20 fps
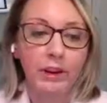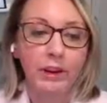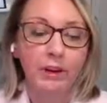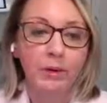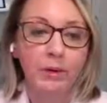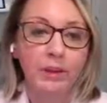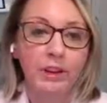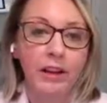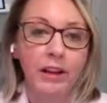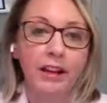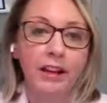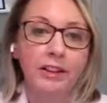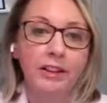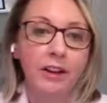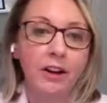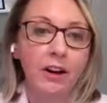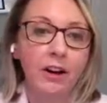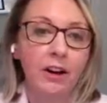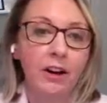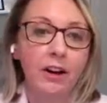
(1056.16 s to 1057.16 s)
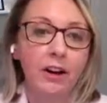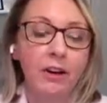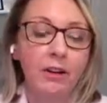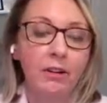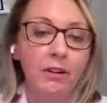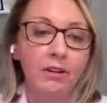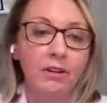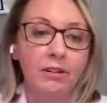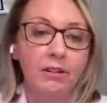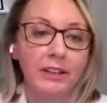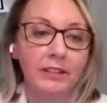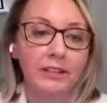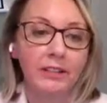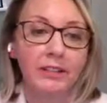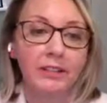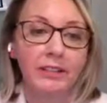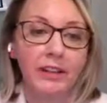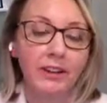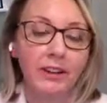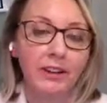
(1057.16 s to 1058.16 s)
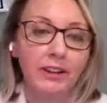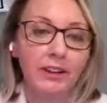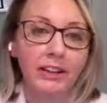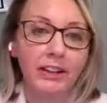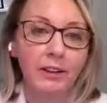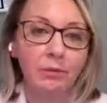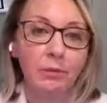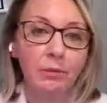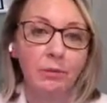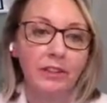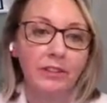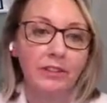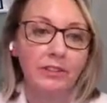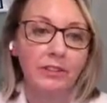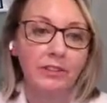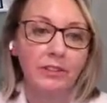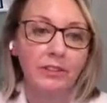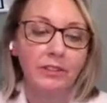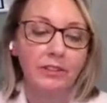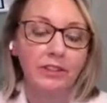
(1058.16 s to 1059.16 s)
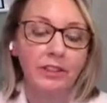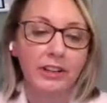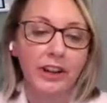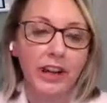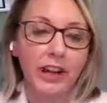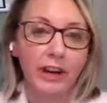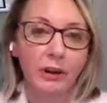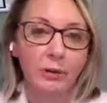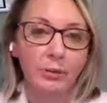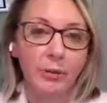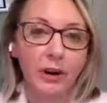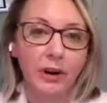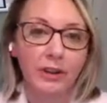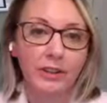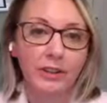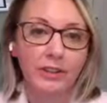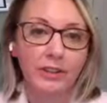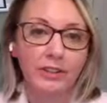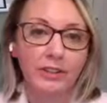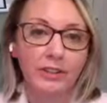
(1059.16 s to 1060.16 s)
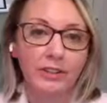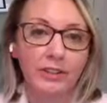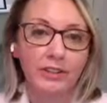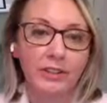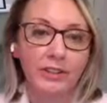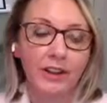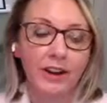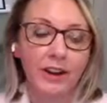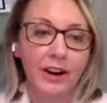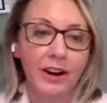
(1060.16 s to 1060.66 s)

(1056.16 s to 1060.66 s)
we don't yet know necessarily what certain genetic markers,